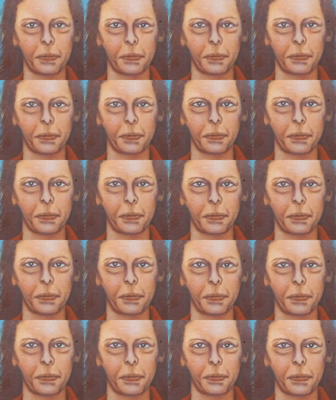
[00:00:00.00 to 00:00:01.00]

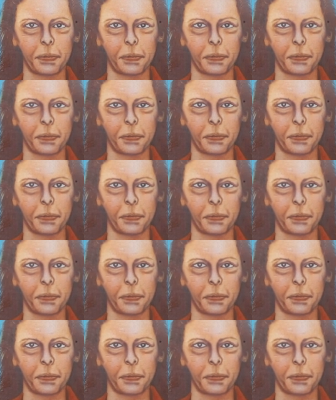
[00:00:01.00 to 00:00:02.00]

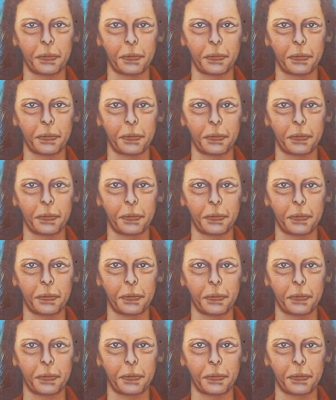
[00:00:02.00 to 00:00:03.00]

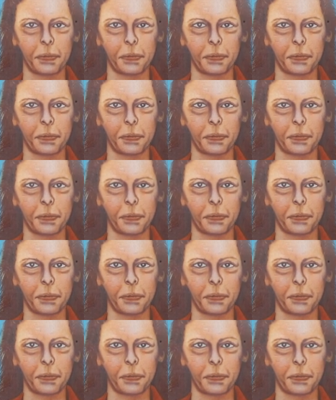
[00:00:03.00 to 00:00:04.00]

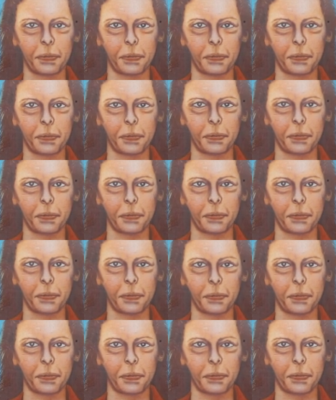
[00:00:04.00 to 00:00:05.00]

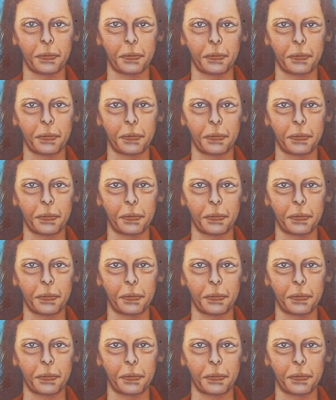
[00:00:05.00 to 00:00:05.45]
This person isn't speaking.